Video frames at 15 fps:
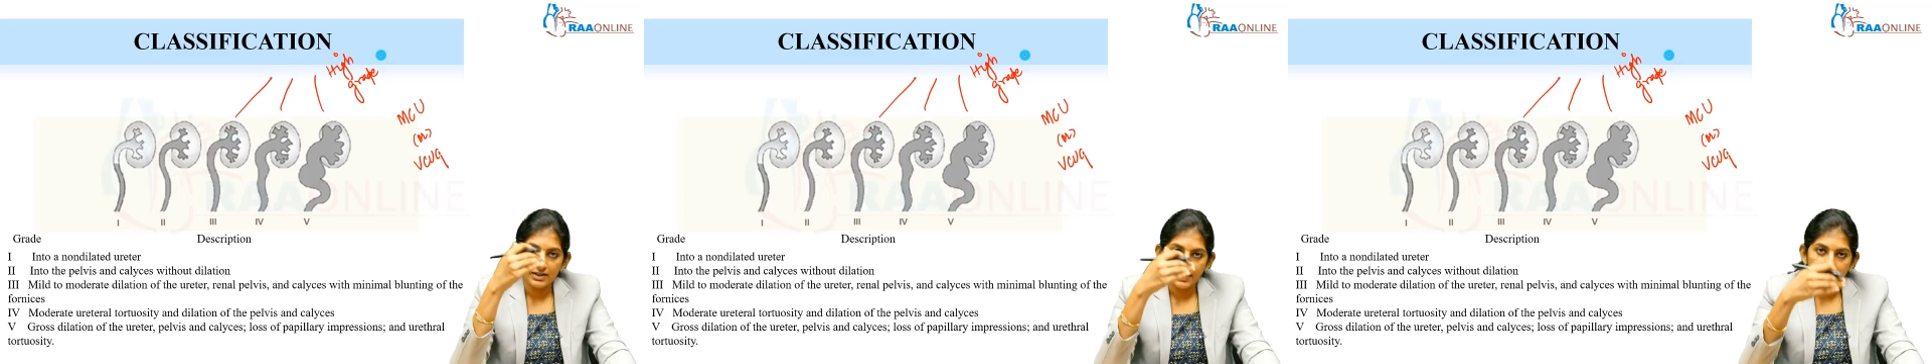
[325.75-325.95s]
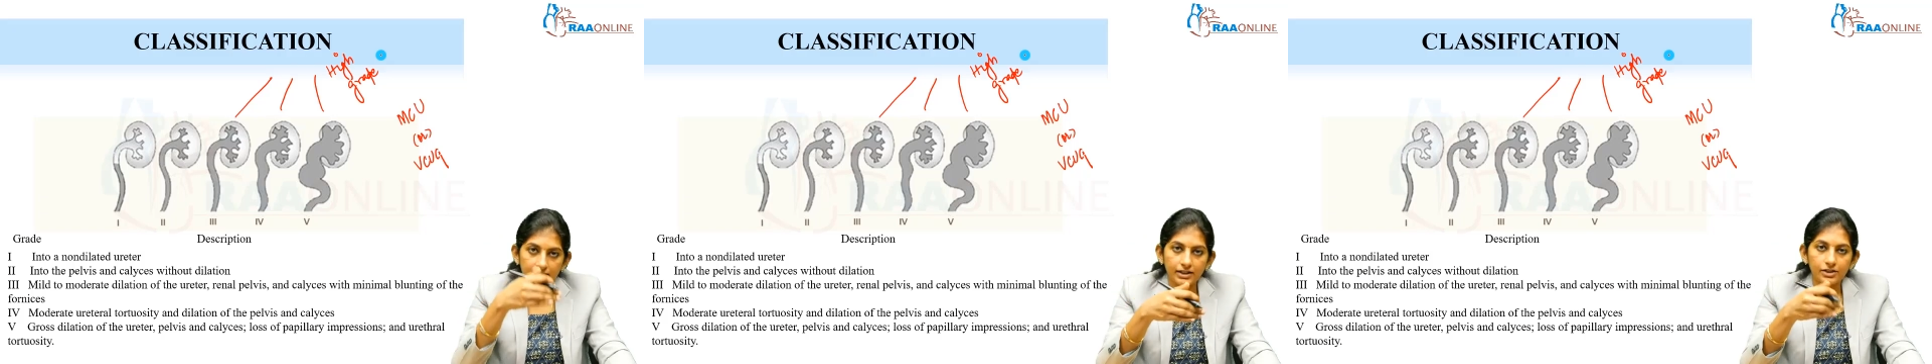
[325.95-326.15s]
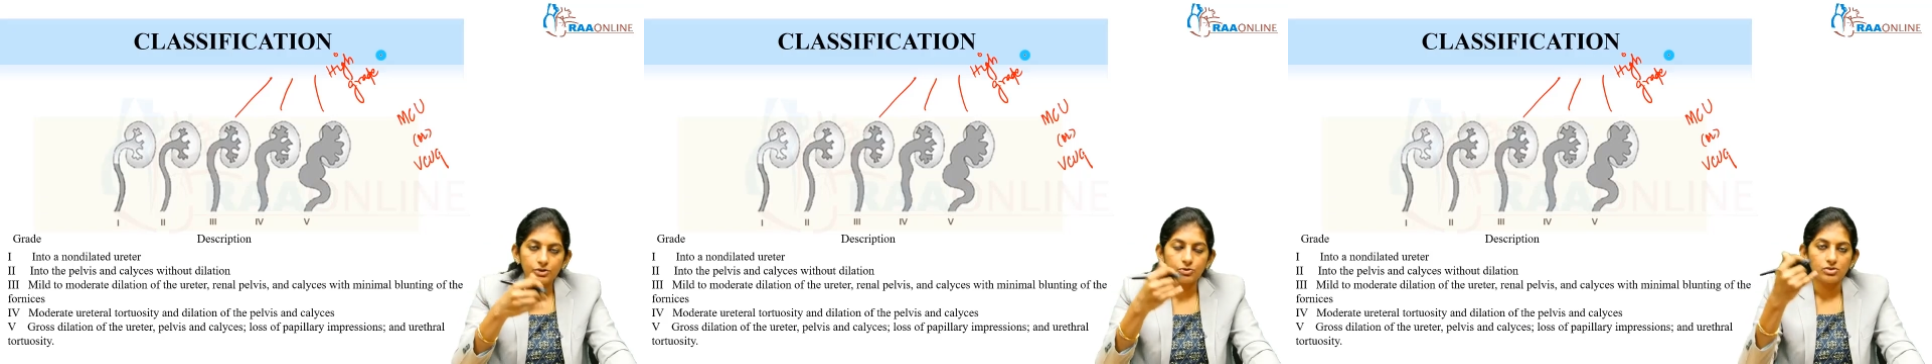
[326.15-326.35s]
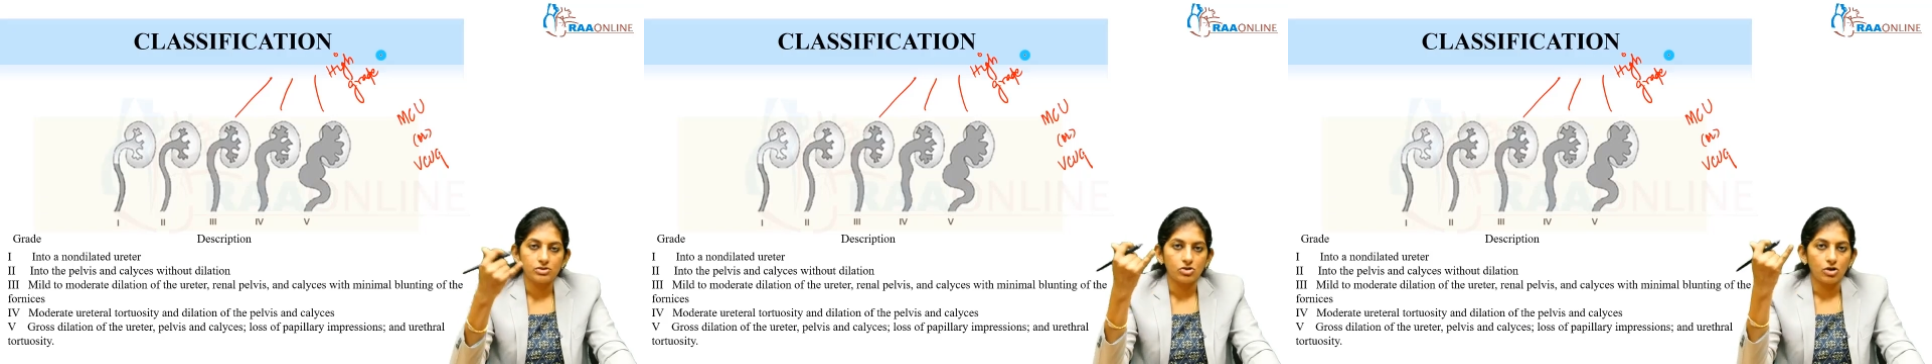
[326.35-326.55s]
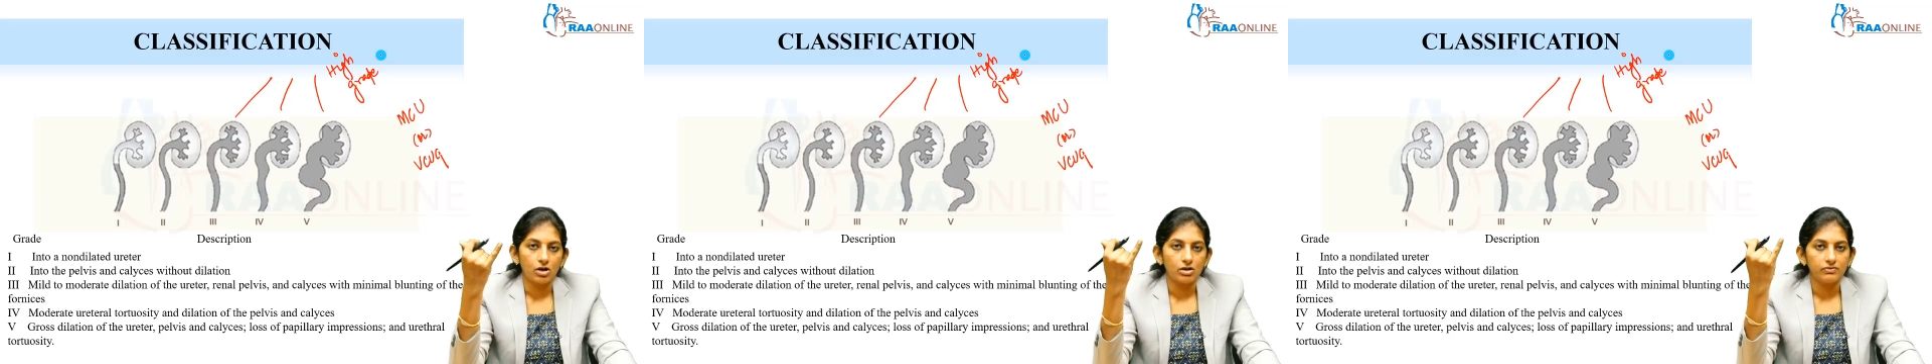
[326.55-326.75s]
likely to
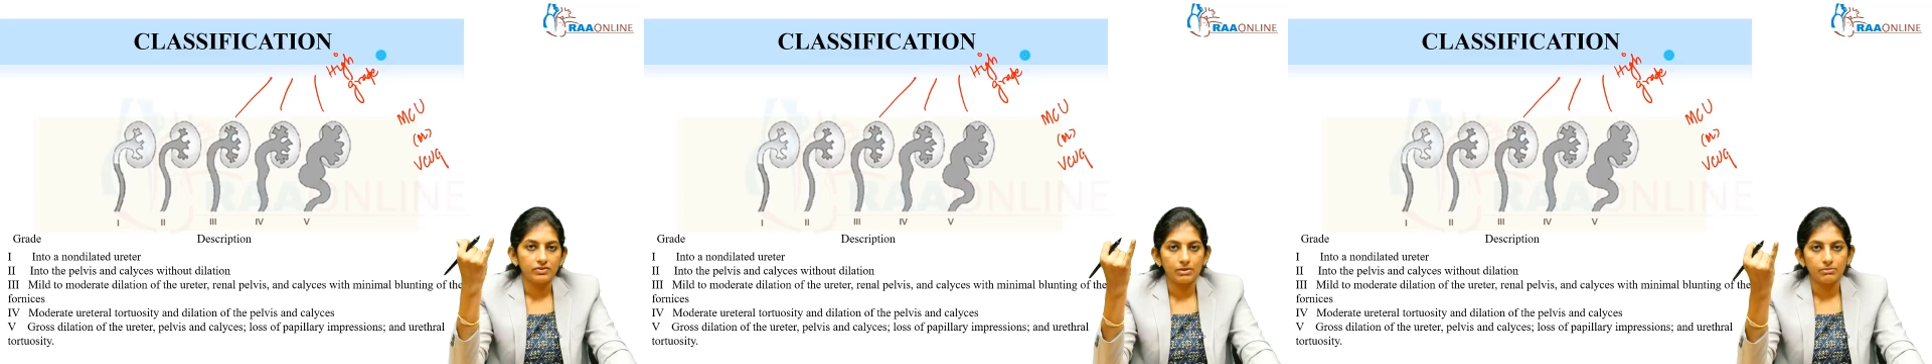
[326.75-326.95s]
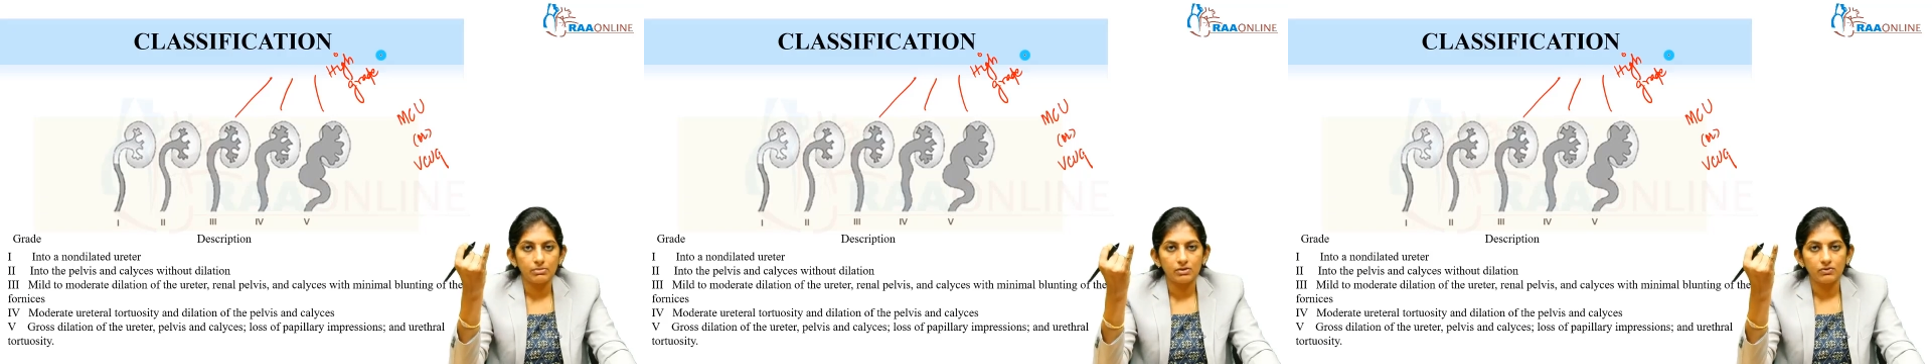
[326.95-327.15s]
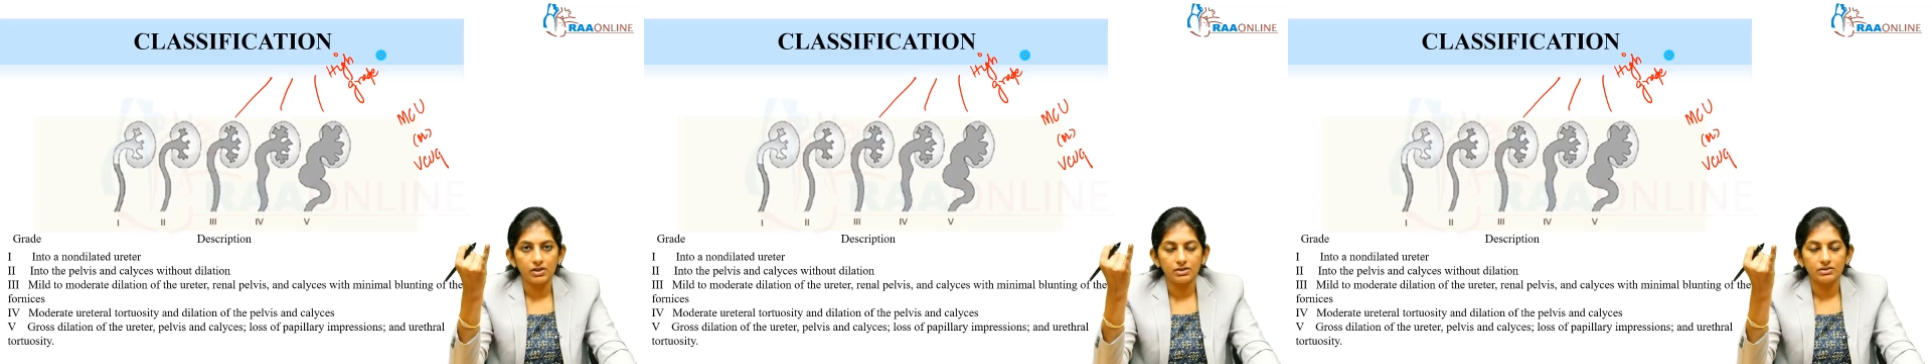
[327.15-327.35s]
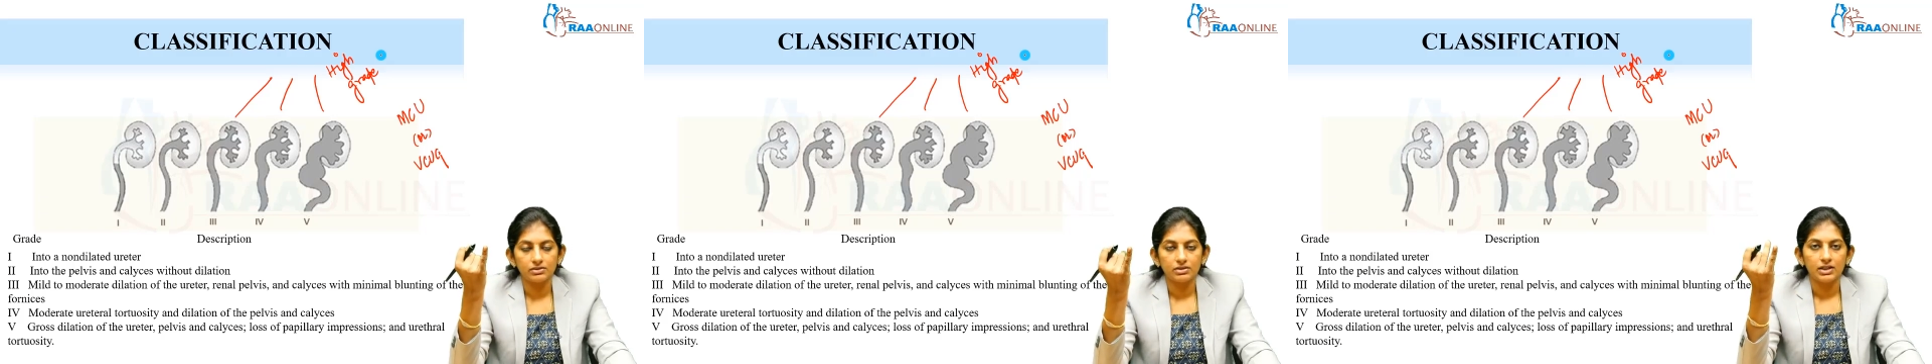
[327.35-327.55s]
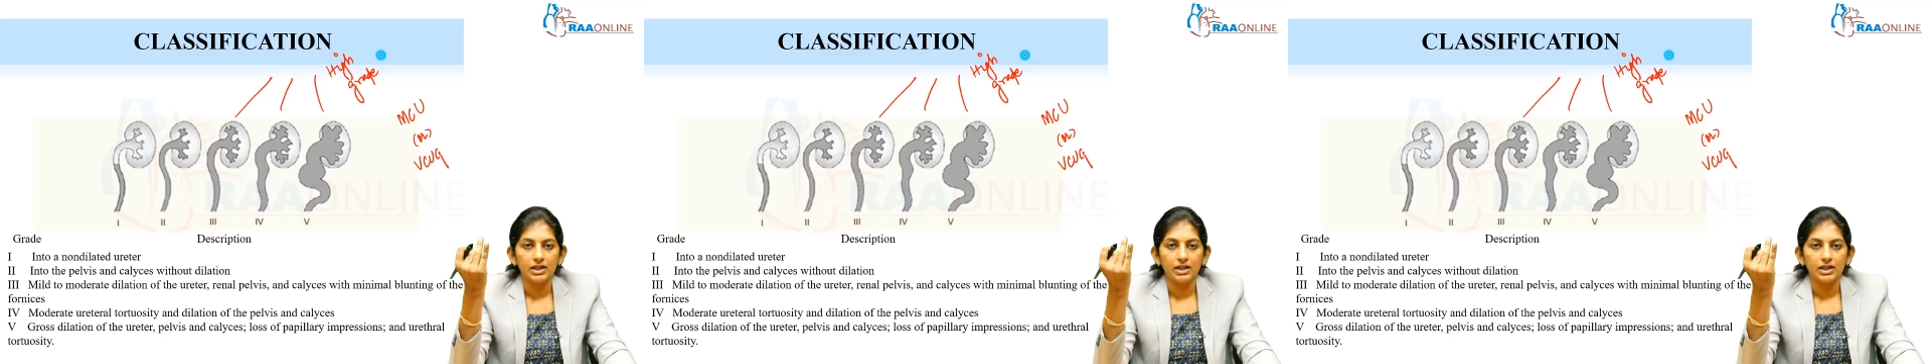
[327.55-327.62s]
resolve, number one,